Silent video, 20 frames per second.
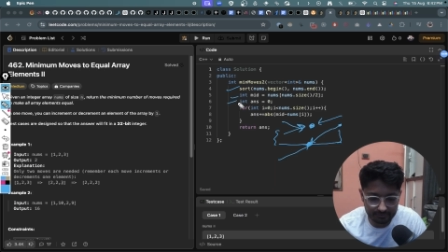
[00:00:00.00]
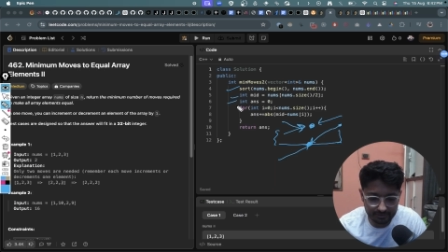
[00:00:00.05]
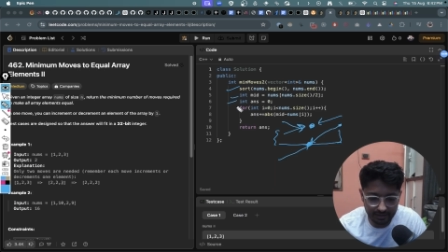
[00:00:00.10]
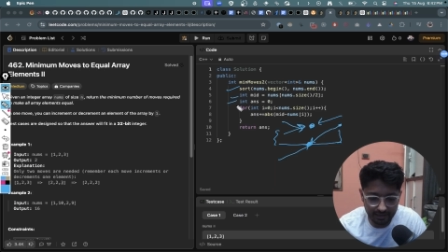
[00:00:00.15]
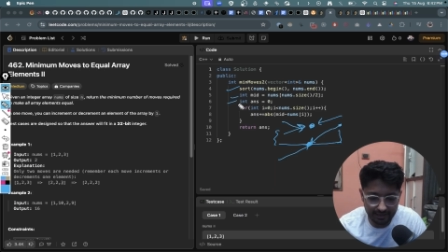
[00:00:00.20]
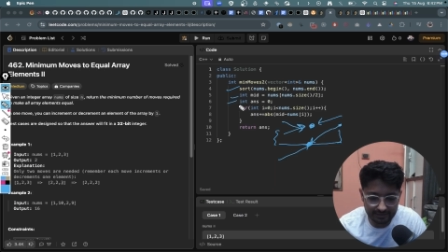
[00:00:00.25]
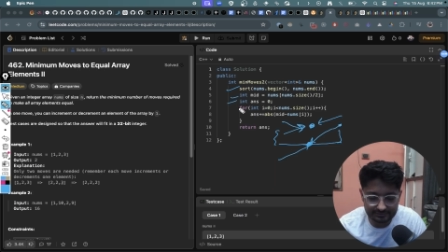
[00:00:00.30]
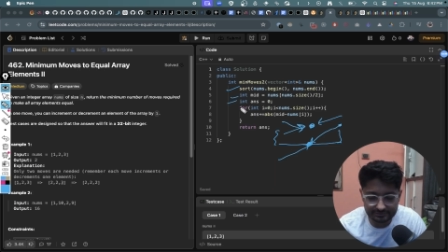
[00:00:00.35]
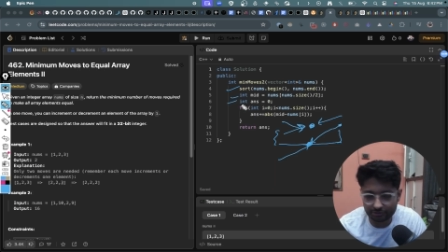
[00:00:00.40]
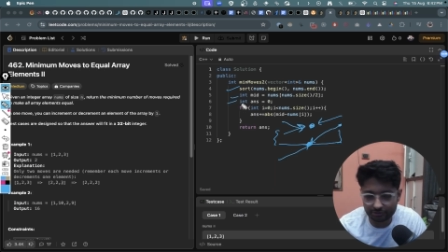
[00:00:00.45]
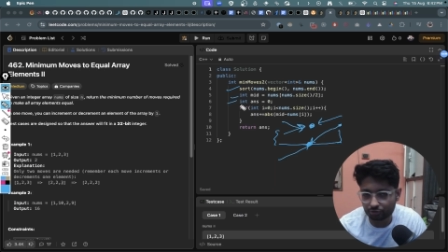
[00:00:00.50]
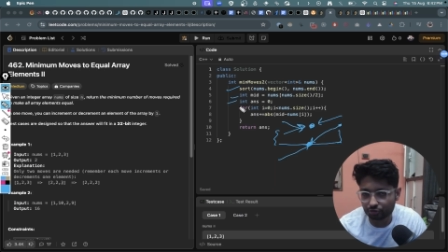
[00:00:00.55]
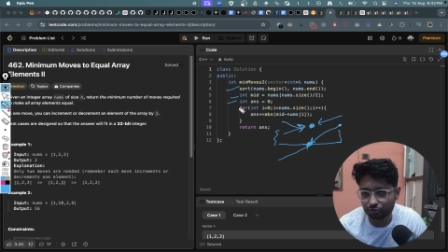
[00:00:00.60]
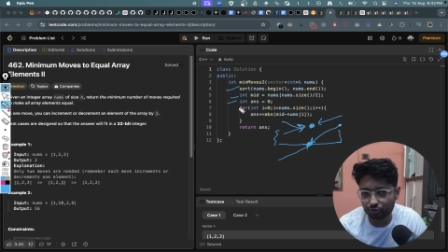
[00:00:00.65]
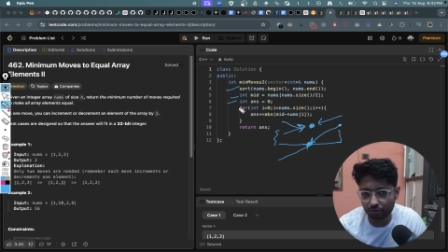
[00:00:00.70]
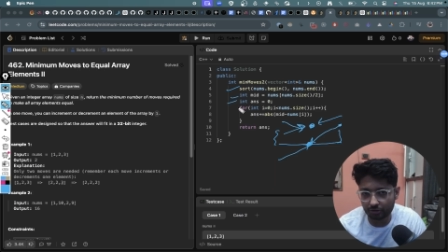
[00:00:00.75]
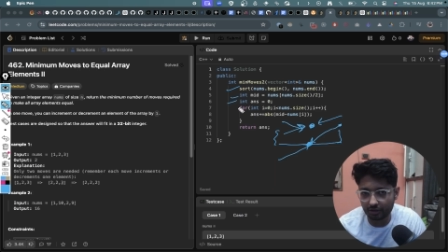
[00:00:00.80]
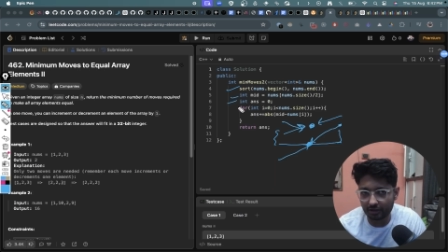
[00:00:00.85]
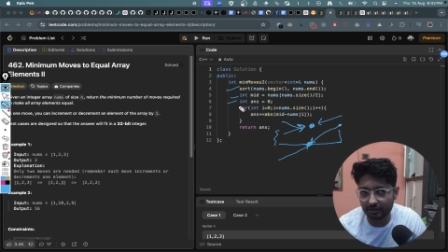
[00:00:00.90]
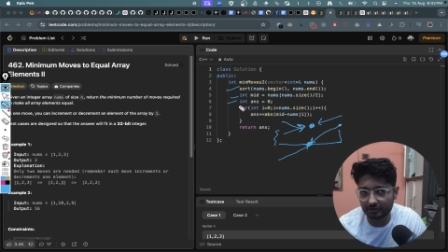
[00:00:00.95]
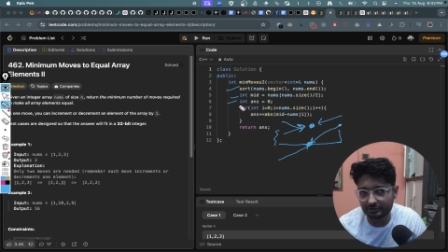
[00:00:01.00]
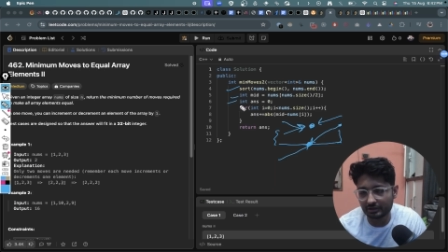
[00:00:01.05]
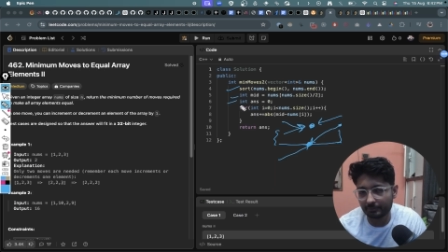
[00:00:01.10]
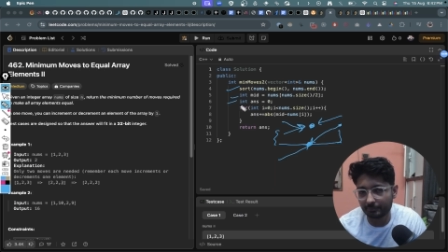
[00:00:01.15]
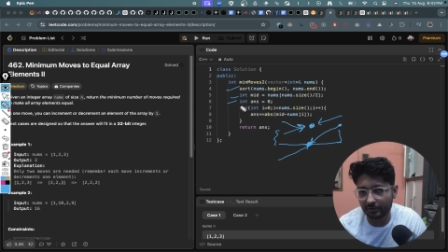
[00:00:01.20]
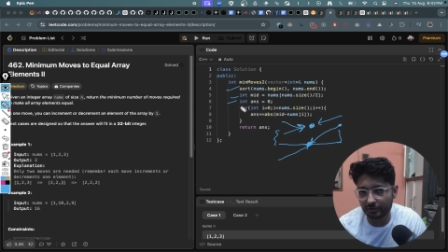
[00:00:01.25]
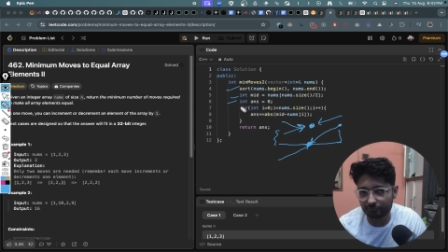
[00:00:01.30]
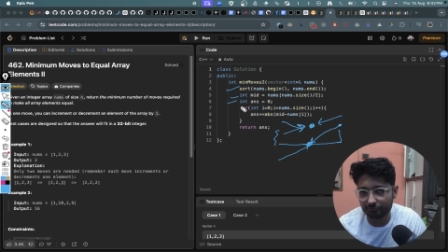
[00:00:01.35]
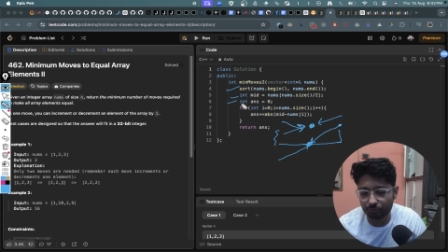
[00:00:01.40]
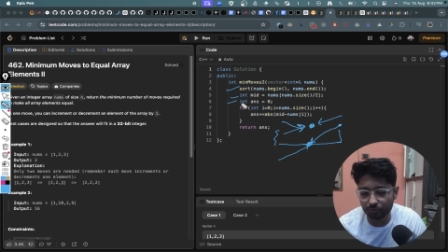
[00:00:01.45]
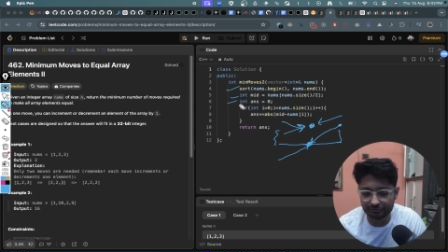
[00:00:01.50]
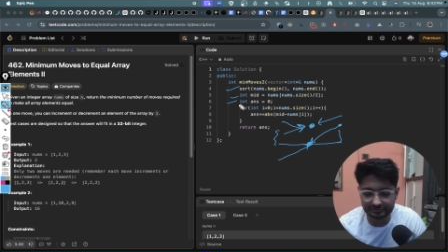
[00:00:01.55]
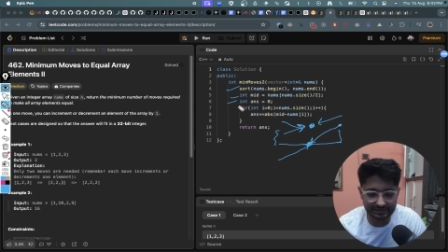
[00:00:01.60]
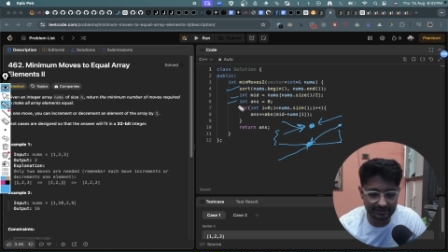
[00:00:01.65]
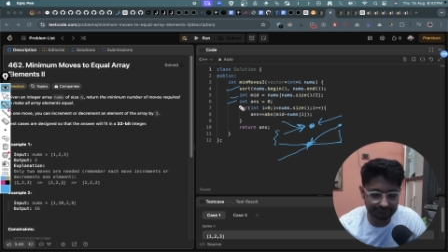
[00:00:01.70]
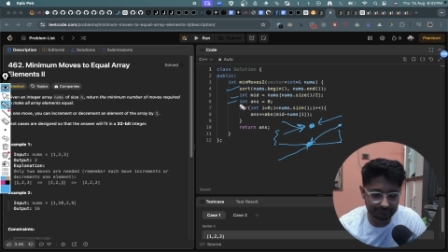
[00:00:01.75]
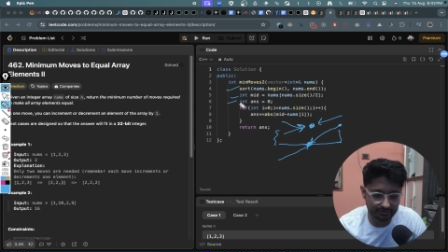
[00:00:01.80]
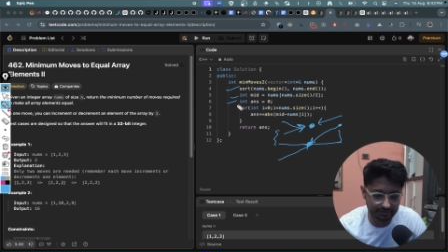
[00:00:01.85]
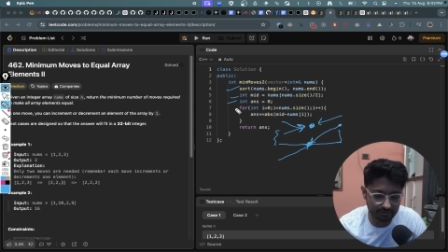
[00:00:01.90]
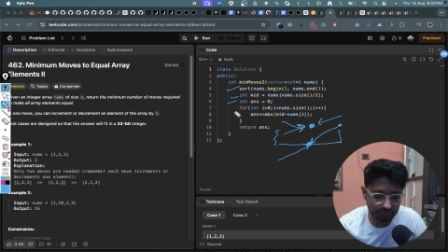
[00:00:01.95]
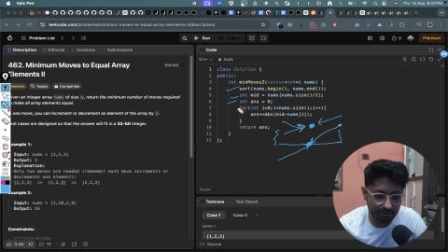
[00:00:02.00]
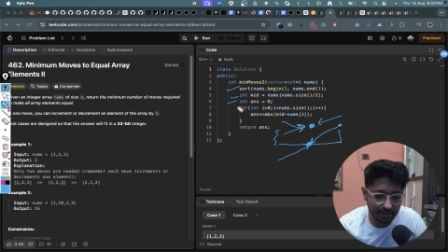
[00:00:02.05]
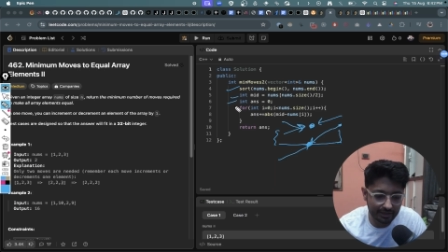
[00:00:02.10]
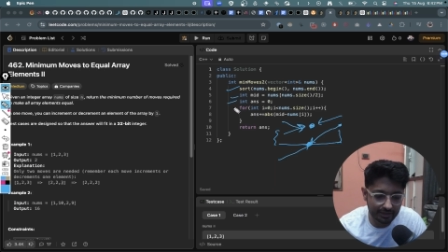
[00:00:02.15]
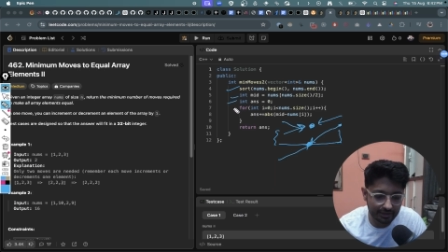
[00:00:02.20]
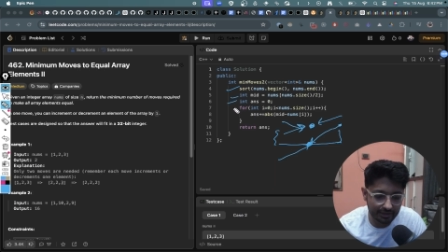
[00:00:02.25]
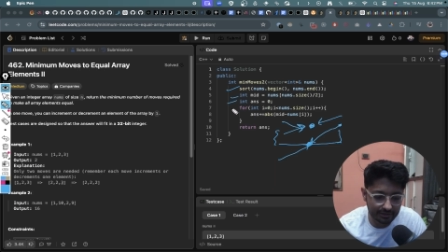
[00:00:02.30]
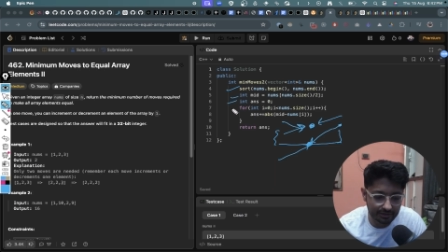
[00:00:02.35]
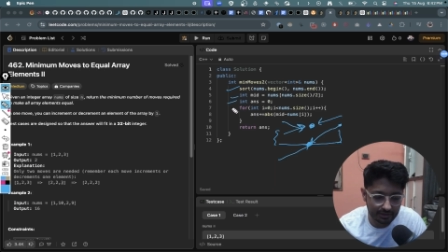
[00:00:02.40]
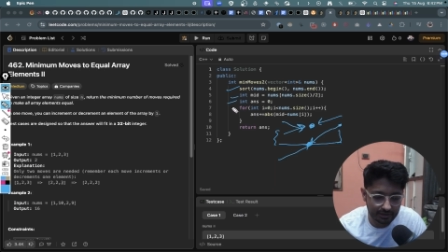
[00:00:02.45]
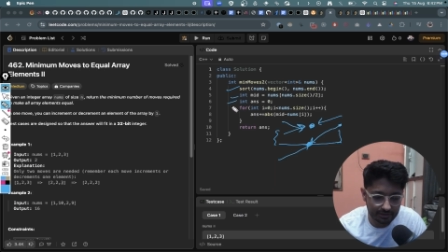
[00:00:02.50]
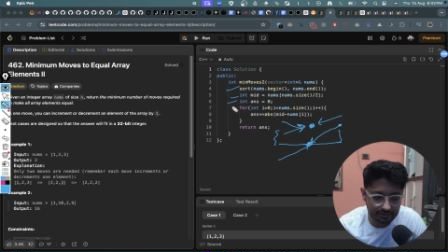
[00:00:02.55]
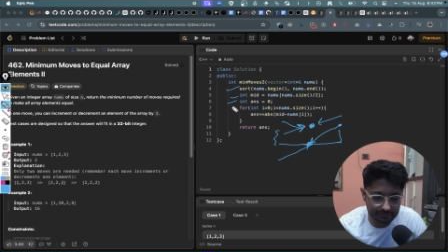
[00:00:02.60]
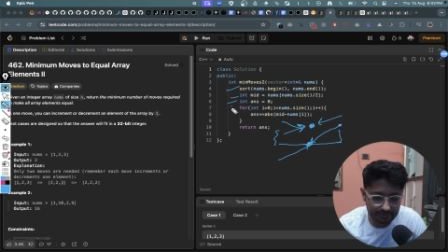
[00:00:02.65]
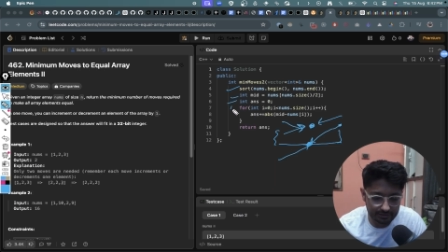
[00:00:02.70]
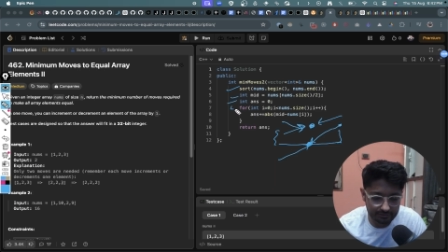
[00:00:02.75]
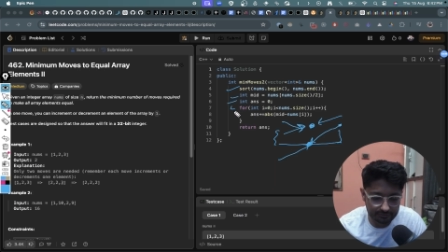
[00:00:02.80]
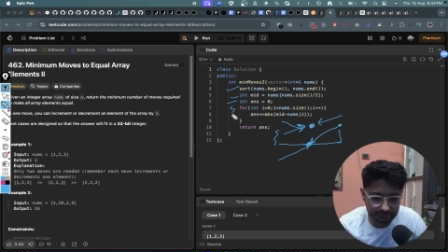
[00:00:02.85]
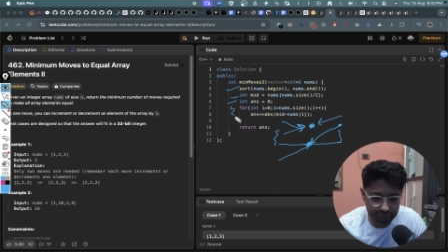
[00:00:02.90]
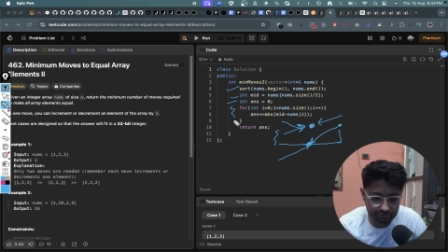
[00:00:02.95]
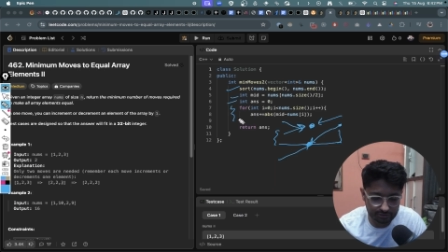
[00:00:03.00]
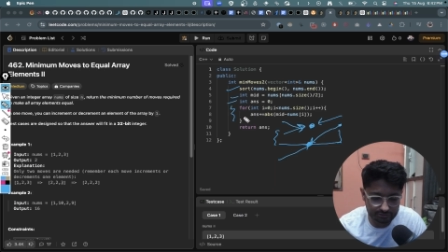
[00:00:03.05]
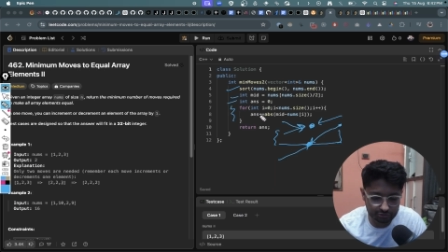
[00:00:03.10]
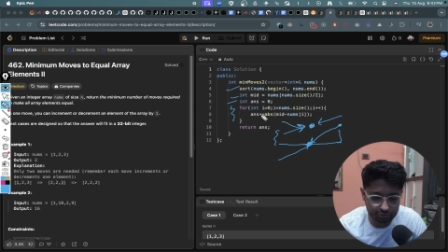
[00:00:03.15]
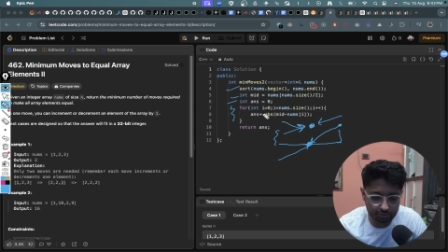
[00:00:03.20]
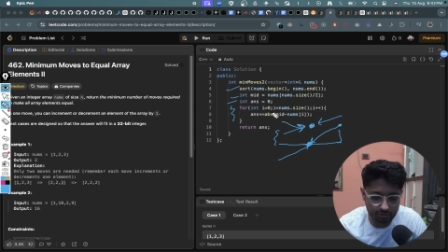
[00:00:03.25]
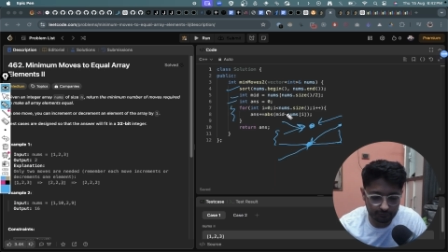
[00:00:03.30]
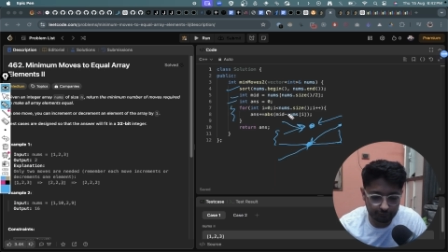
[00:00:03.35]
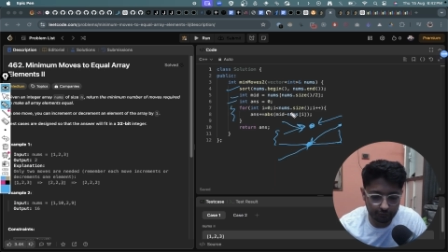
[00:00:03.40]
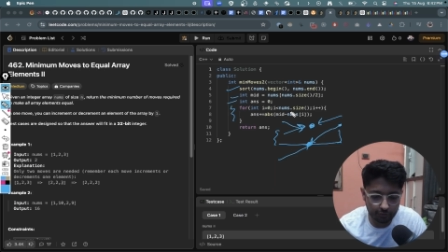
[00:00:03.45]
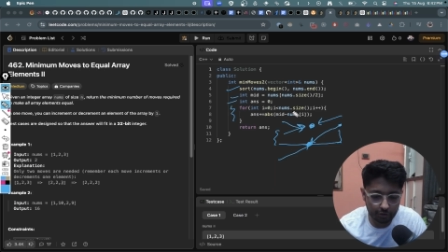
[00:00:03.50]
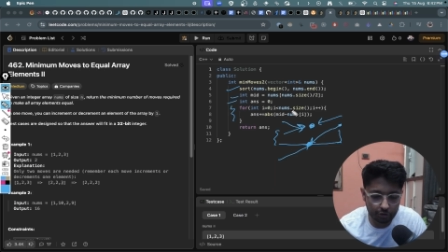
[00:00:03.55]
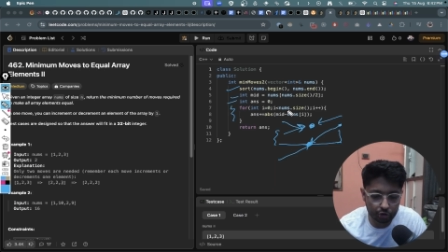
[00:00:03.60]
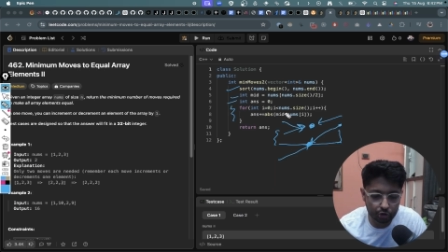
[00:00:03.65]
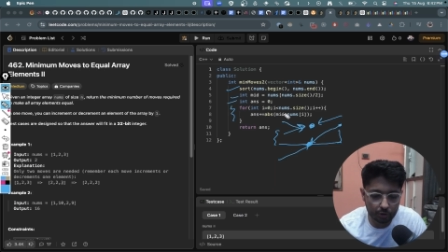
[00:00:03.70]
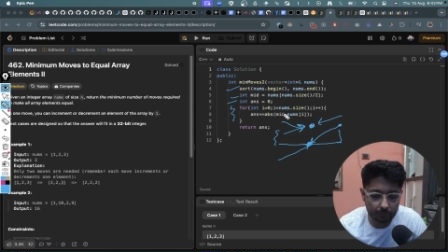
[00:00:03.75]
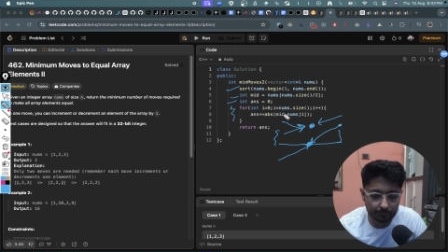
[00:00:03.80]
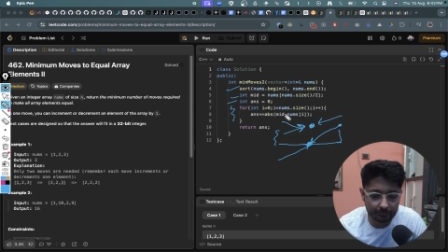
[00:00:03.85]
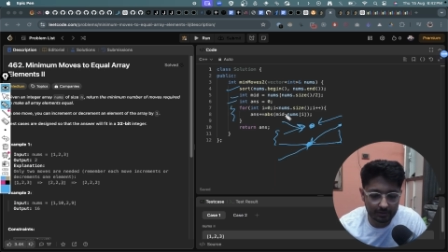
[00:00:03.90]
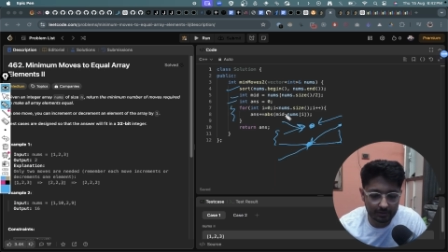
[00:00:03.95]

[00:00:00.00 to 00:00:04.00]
answer to store the number of moves that we required, then just do a for loop,